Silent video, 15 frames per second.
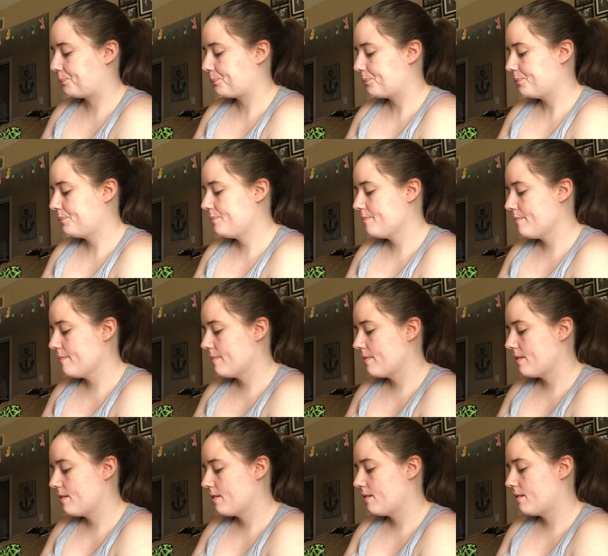
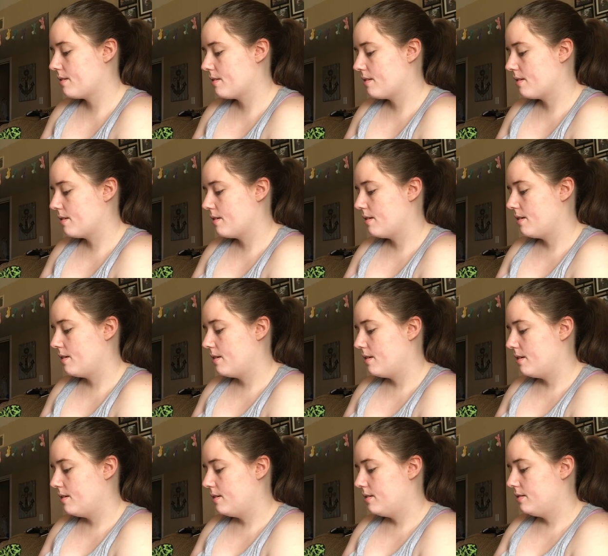
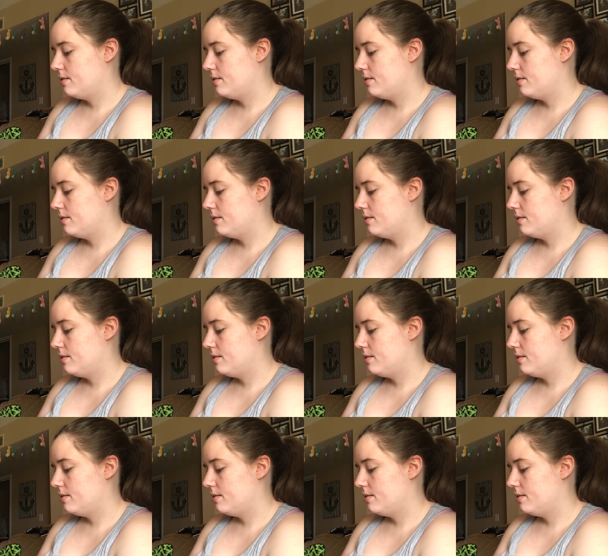Nothing is said.